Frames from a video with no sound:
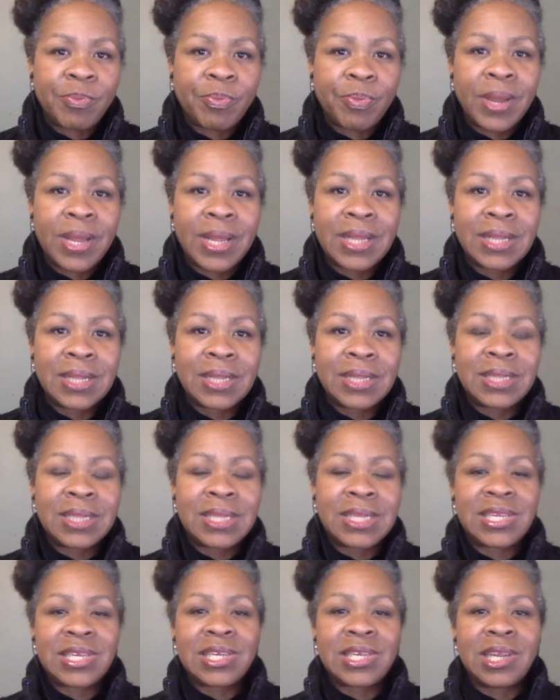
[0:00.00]
bring
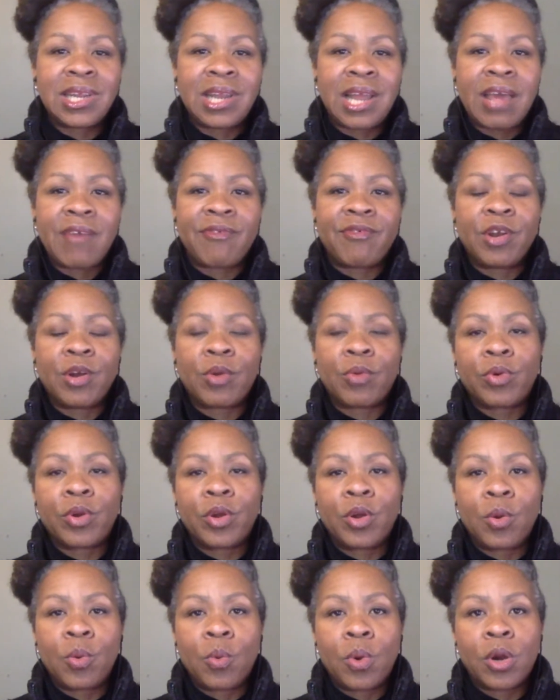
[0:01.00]
this to life in a
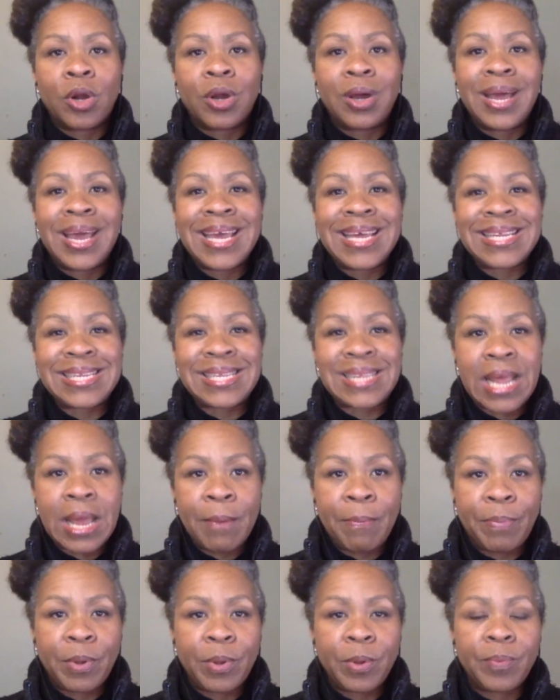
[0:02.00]
real world
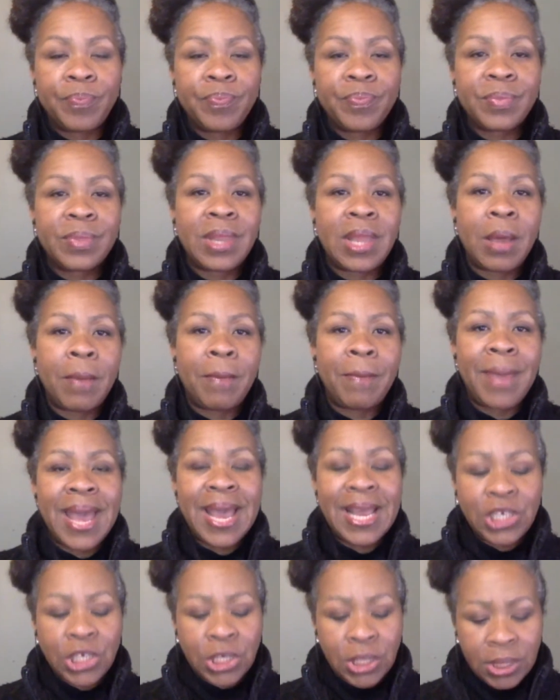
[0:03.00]
example. Now
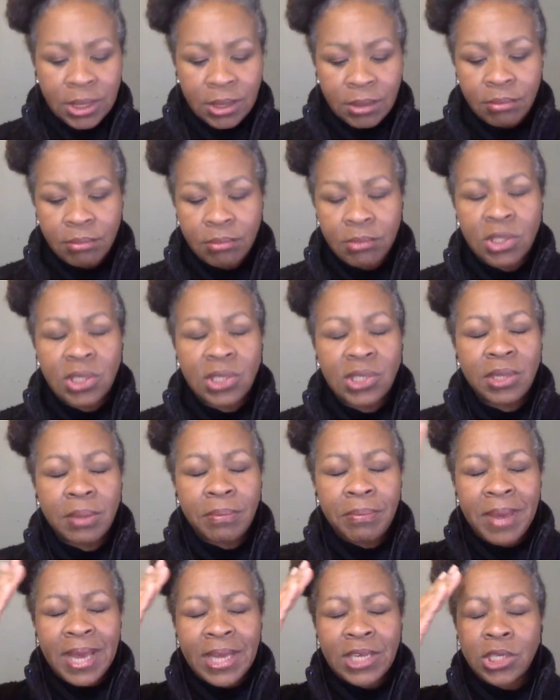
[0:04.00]
imagine, just
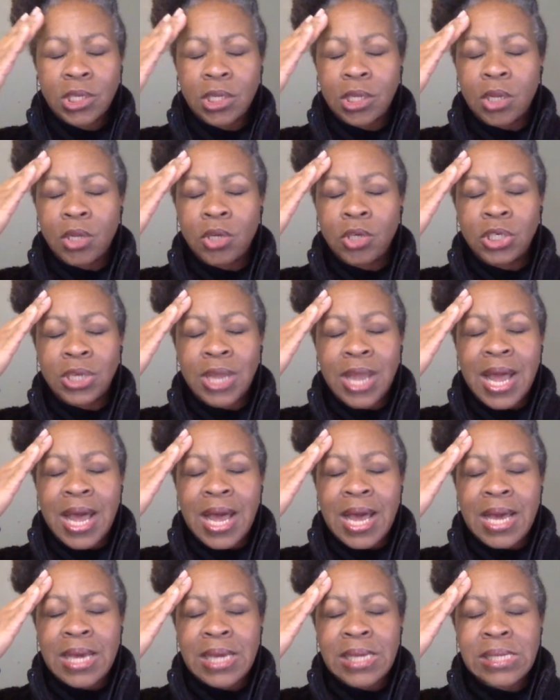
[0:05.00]
imagine, close your
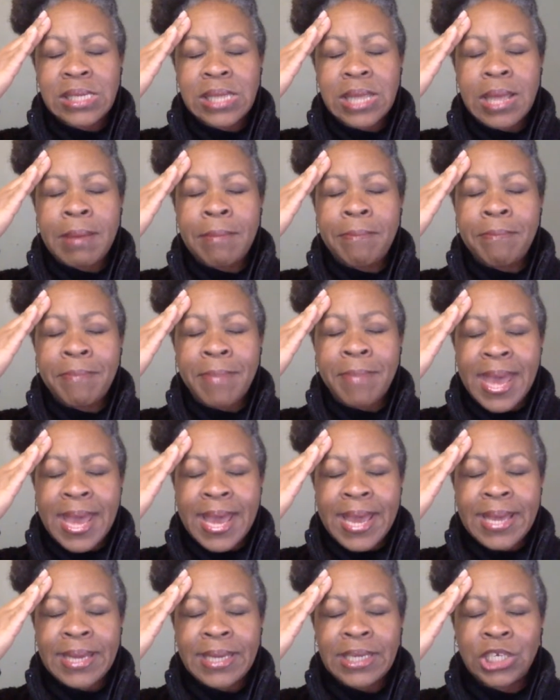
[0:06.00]
eyes,
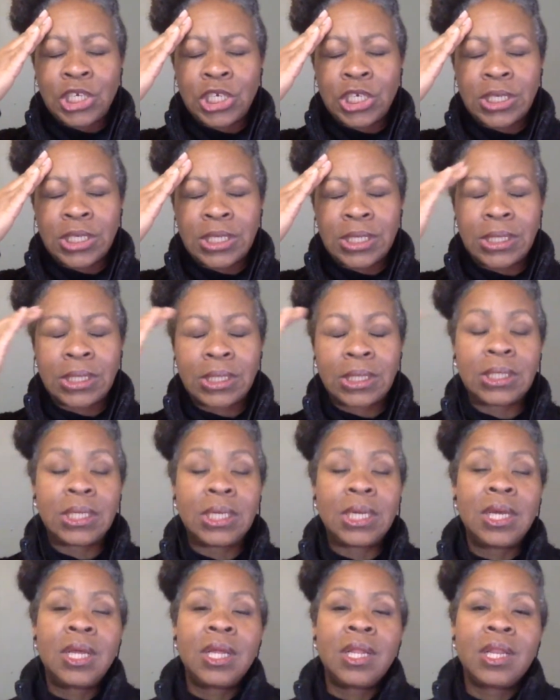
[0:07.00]
imagine
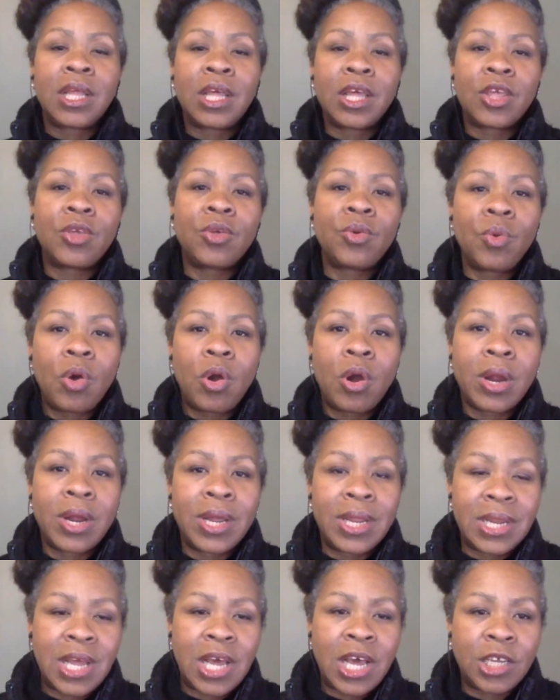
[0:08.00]
that you are
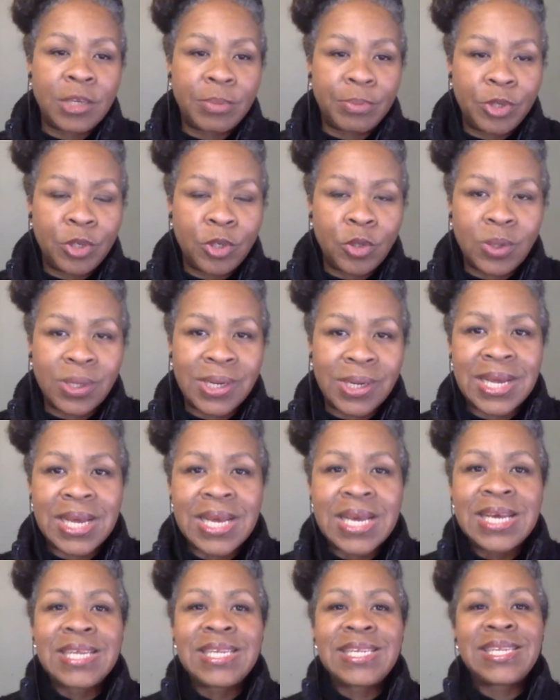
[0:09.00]
an entrepreneur
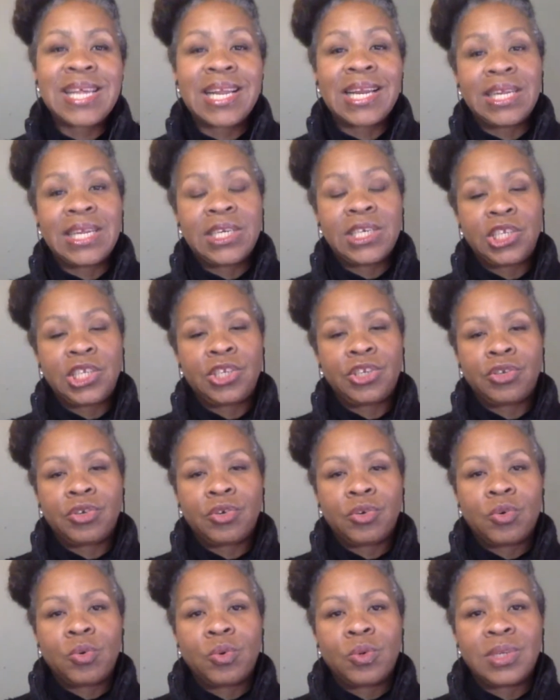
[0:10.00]
selling digital
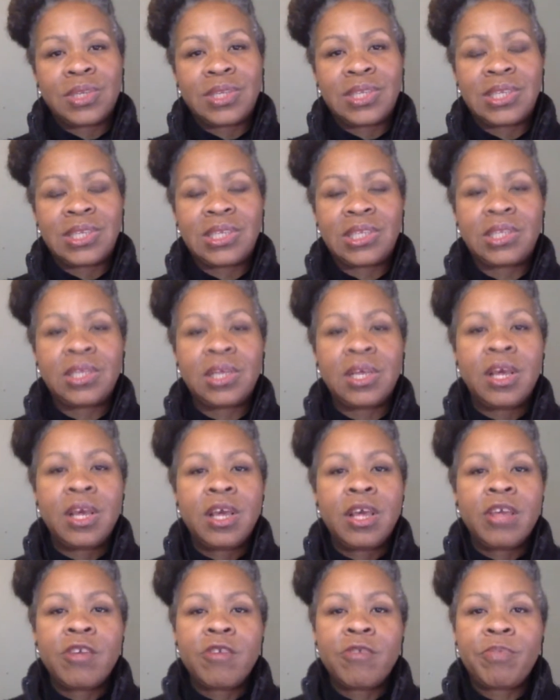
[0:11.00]
courses.
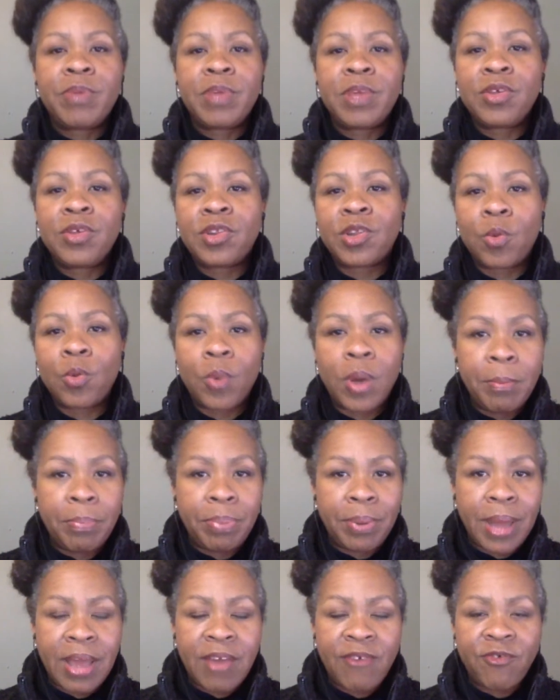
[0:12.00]
You've been using one
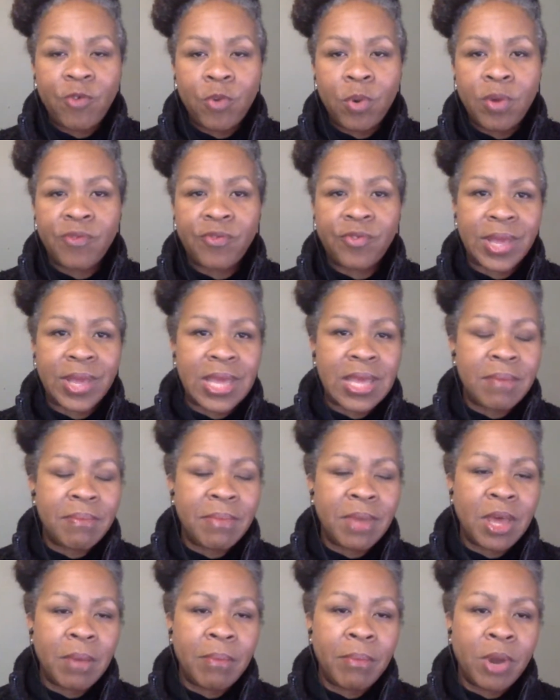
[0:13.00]
platform for
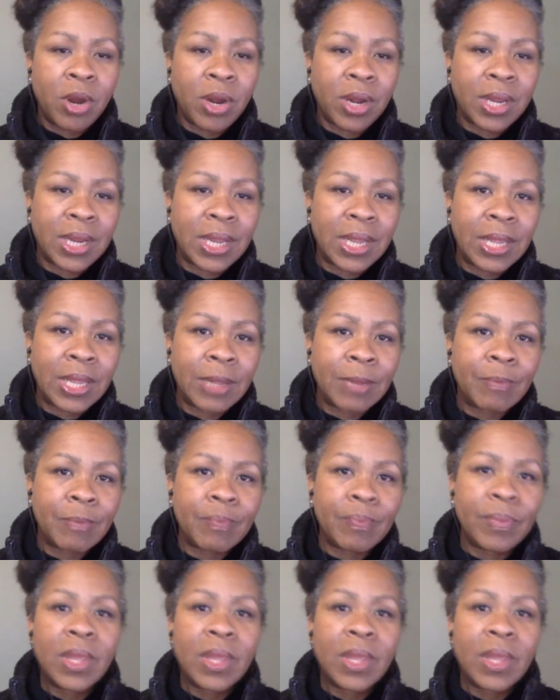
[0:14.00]
email marketing,